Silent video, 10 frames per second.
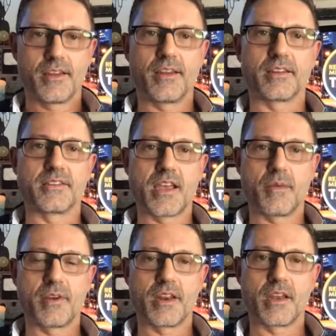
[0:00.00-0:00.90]

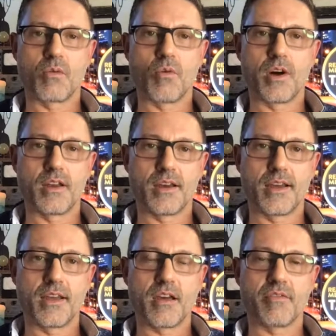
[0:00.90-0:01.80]
examining what
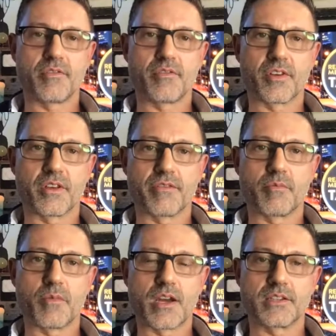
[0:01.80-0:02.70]
I haven't
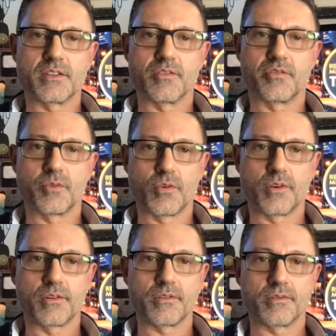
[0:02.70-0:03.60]
forgiven myself for,